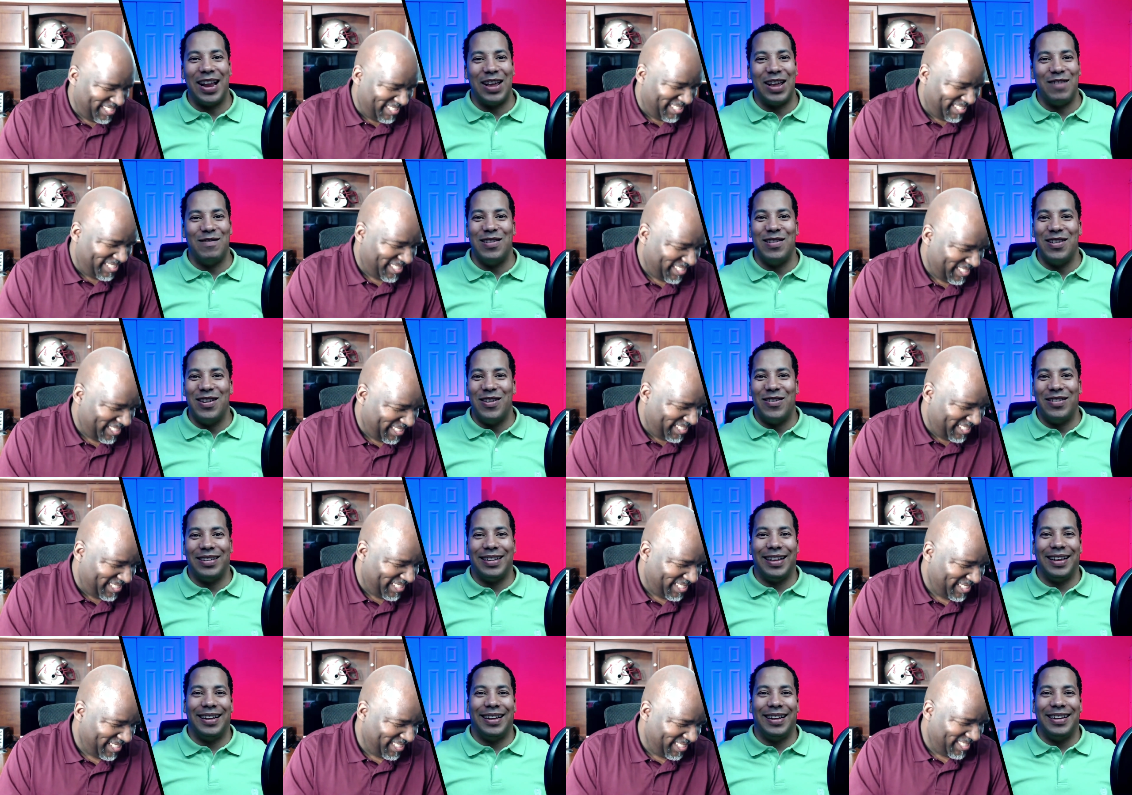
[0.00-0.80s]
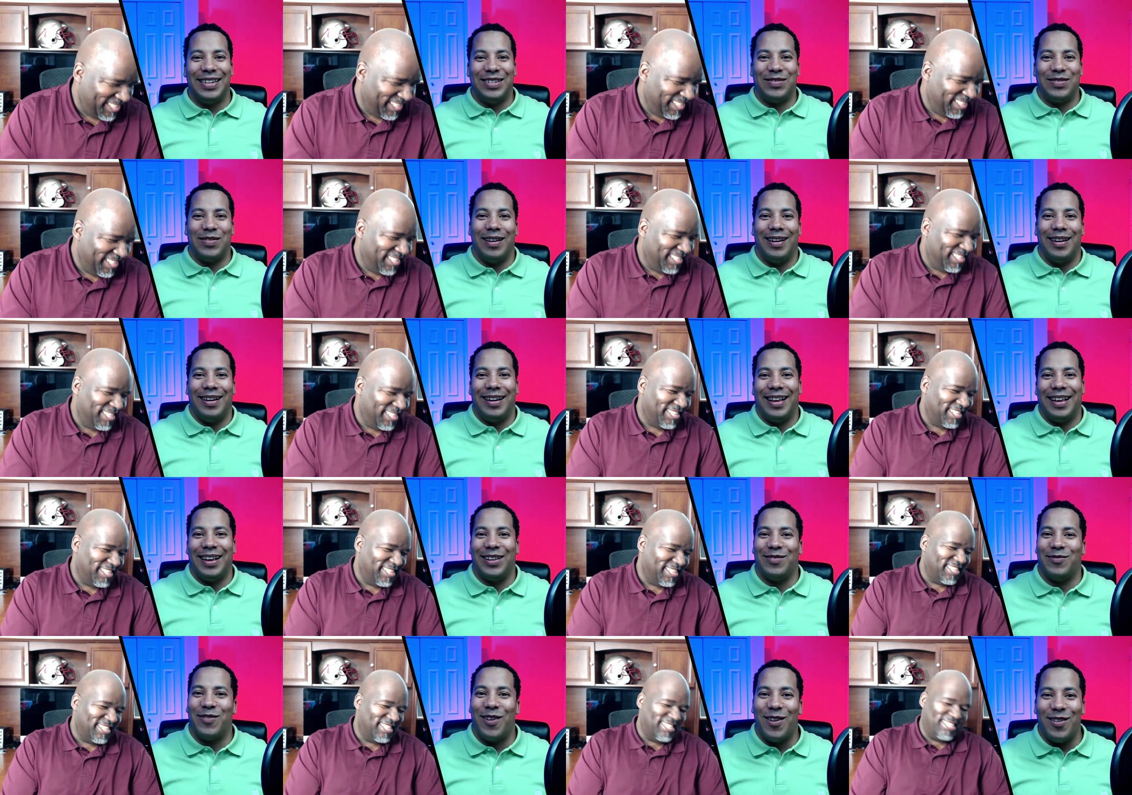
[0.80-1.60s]
Speaker 1: even know what that is, right? They're like,
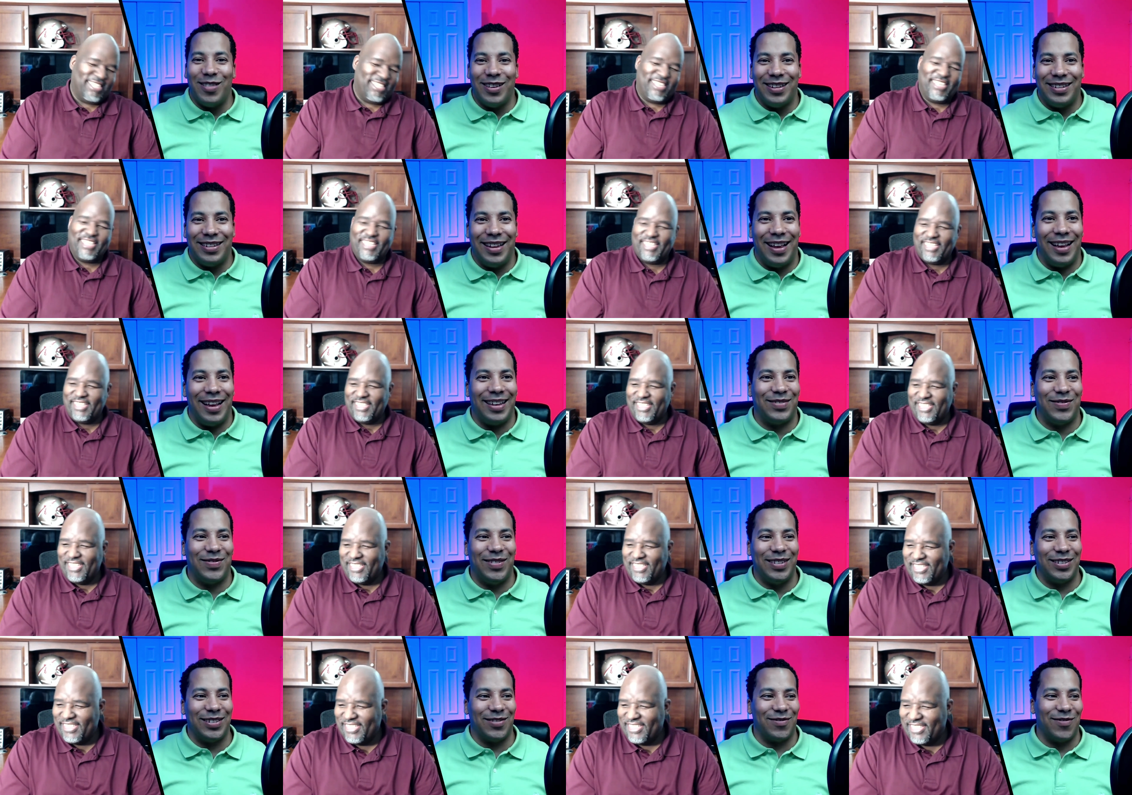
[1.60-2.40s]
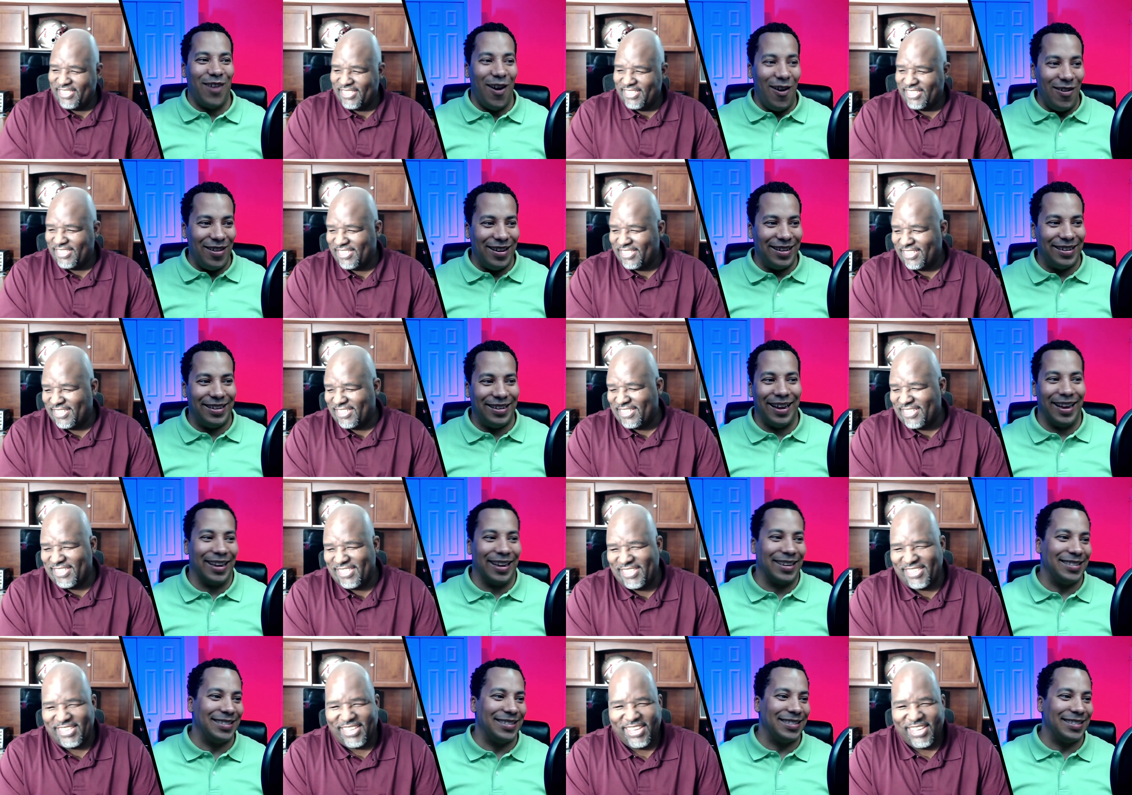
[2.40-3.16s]
Rolodex? What's a Rolodex?